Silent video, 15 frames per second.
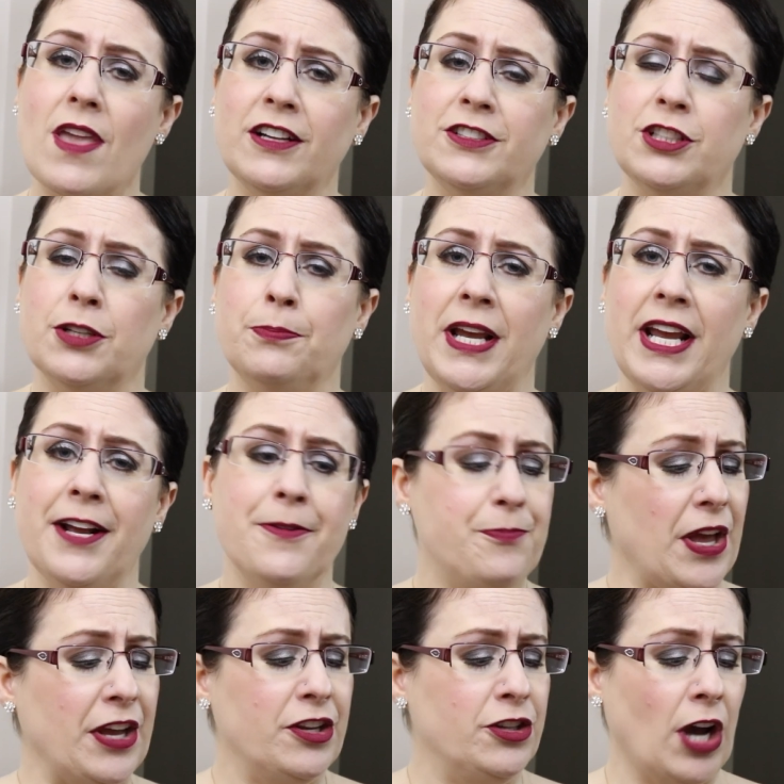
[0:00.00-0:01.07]
to me,
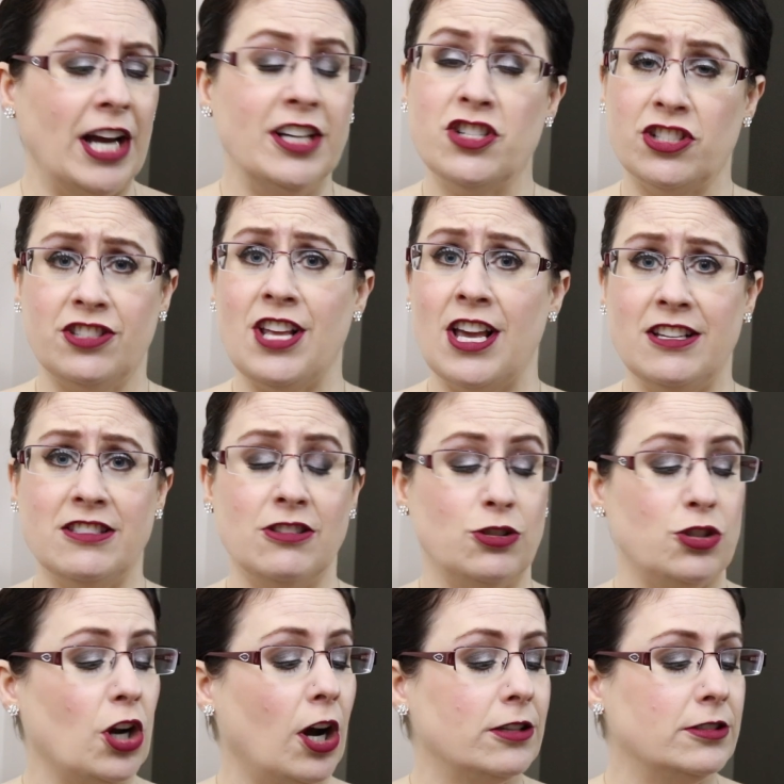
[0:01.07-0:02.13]
I just taste the
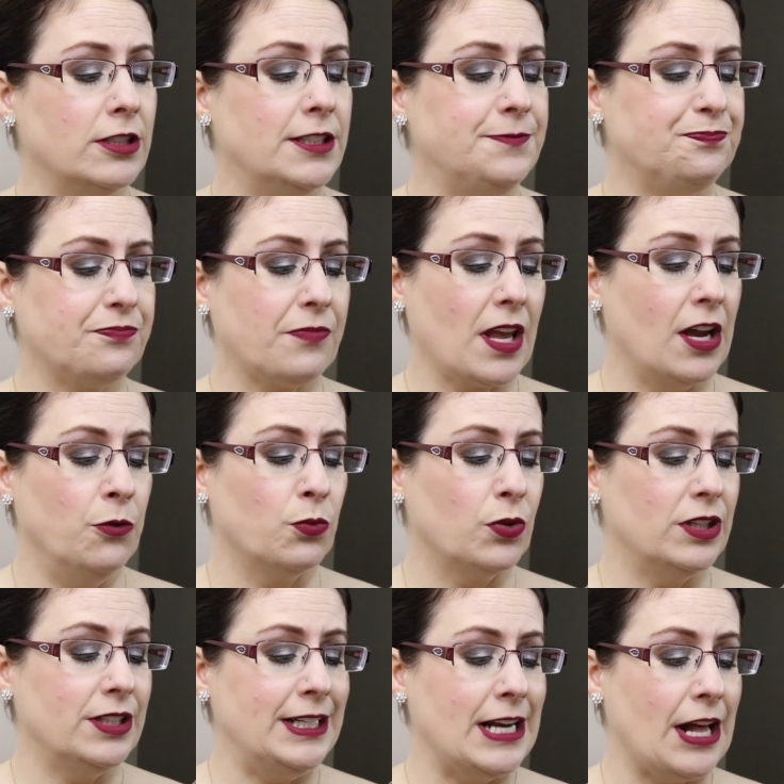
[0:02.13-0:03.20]
chocolate and
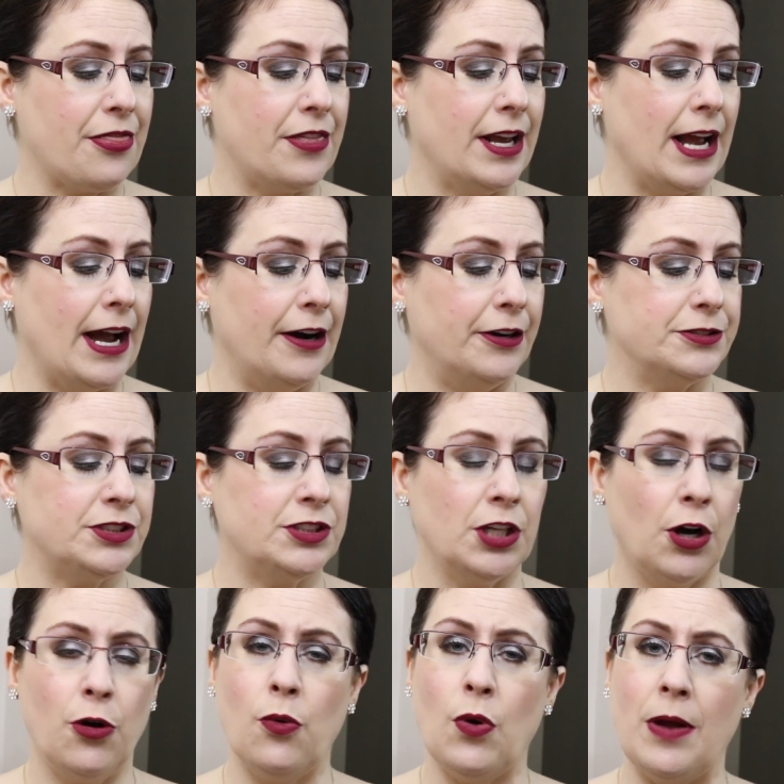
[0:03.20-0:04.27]
really nothing else.
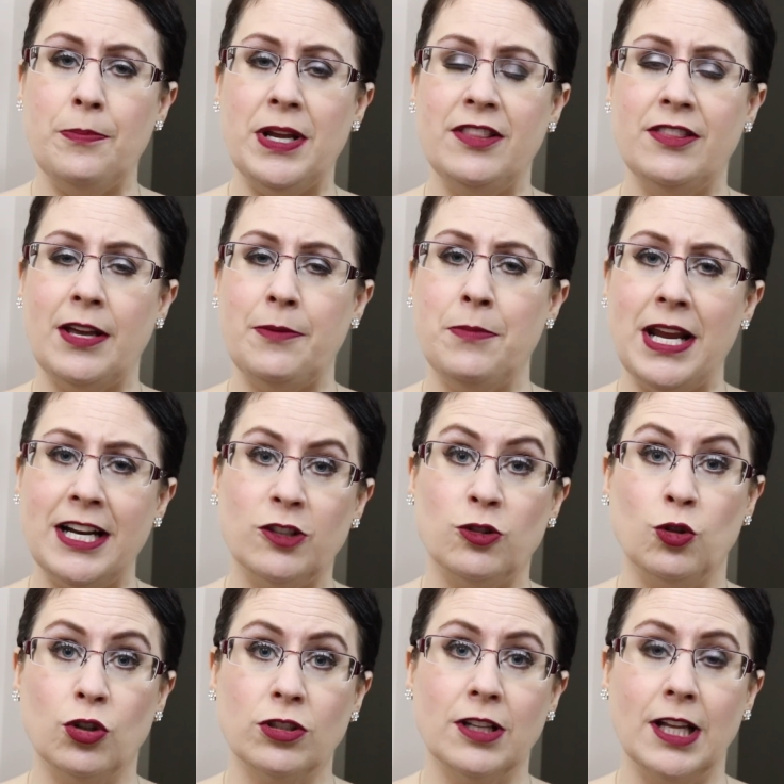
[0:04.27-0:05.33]
So, I mean, they made it
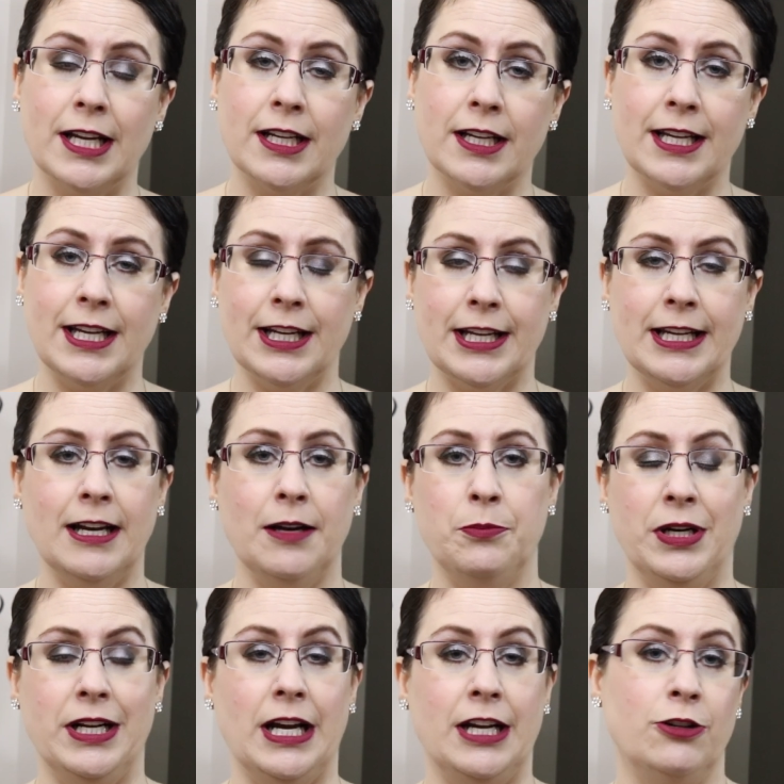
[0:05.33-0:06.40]
look like a Kitkat,
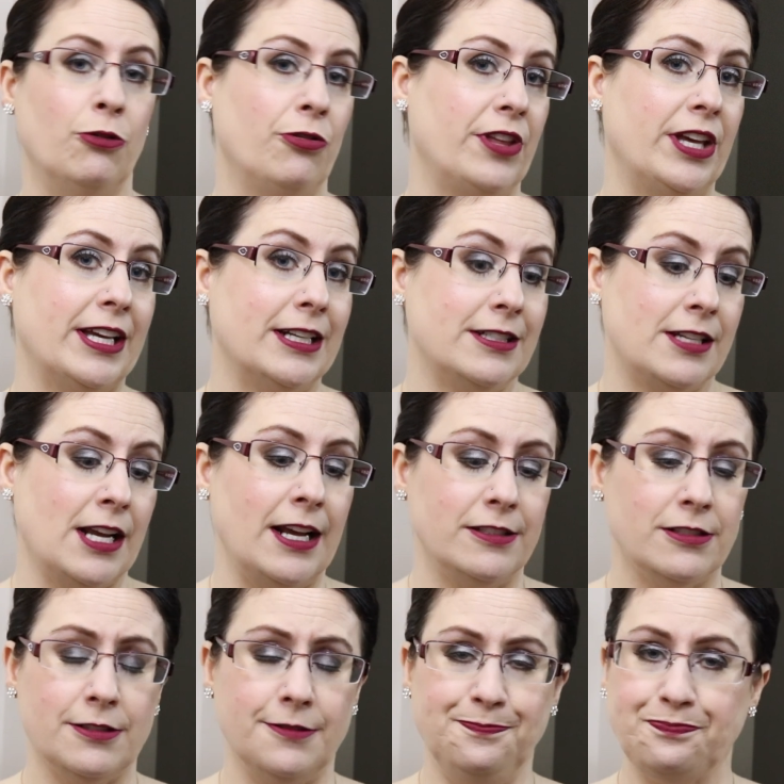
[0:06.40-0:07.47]
but I don't think it
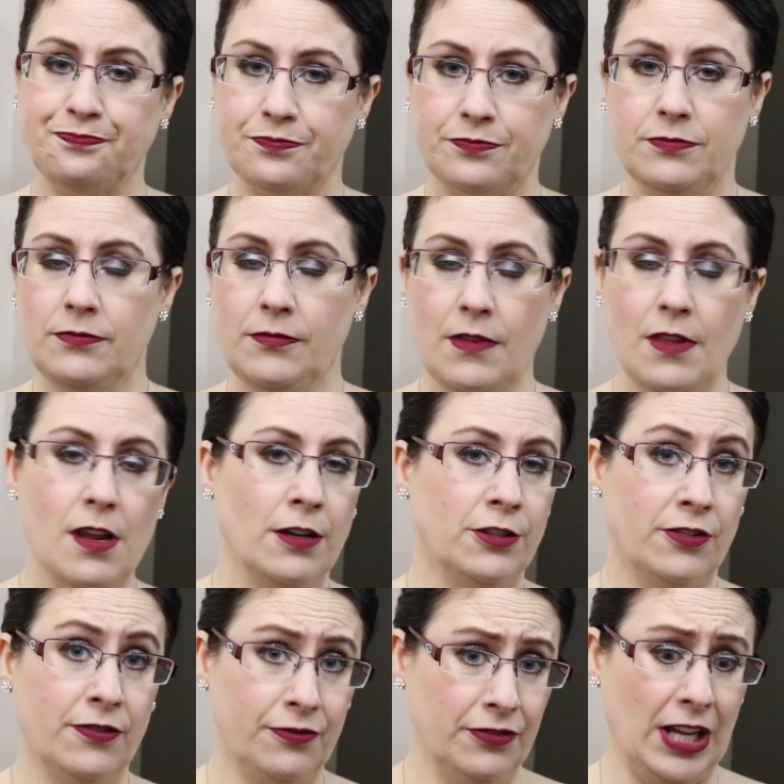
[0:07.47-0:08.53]
tastes
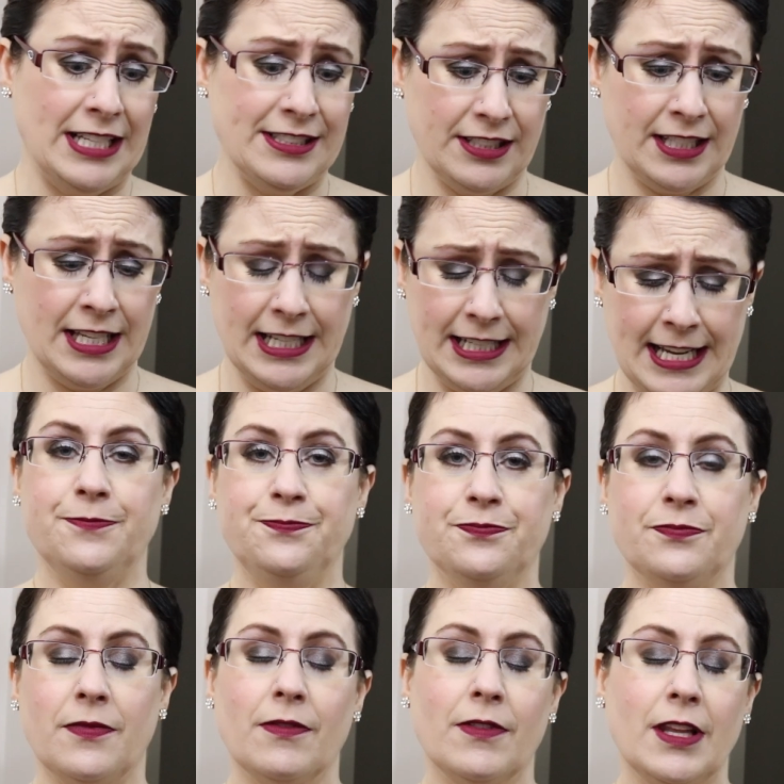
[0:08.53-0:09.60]
as a
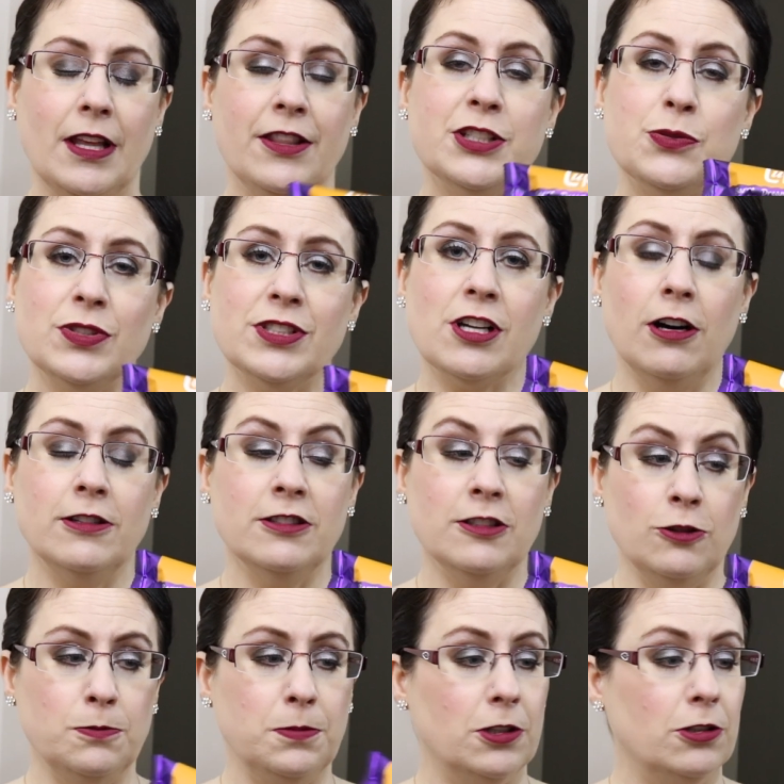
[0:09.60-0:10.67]
Kitkat. This one's called
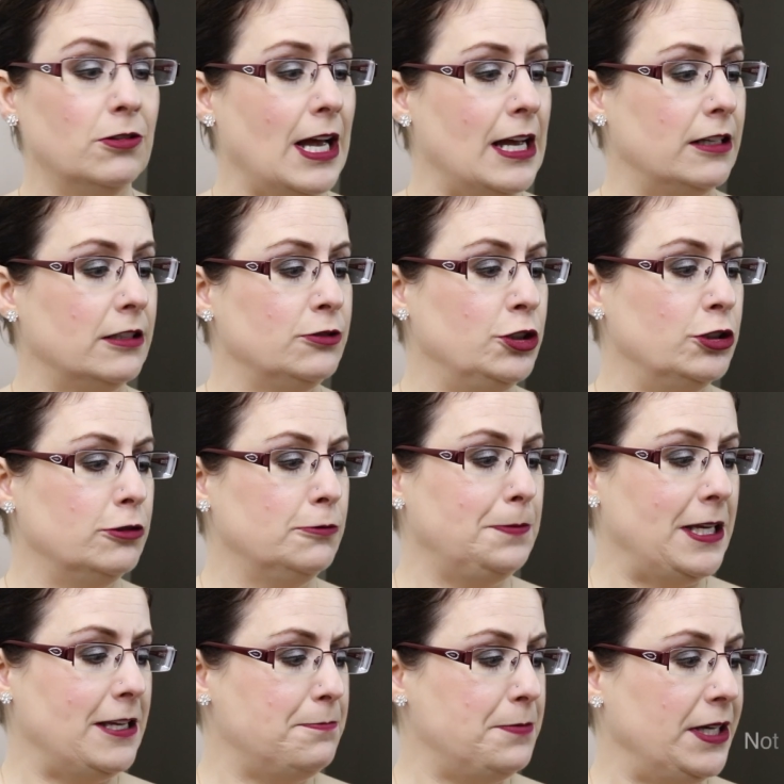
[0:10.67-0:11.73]
Lupo,
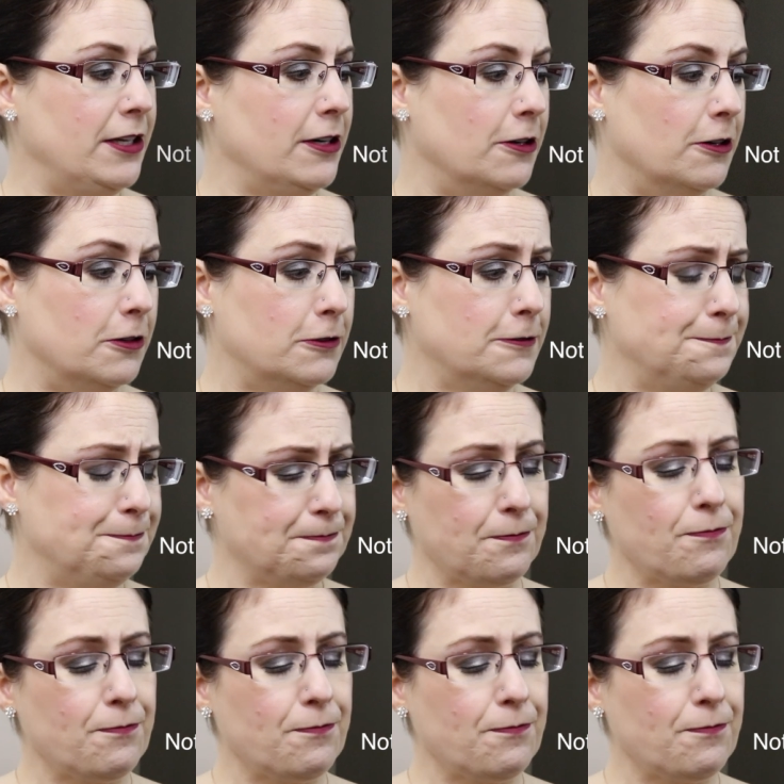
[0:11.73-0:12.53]
L-U-P-P-O,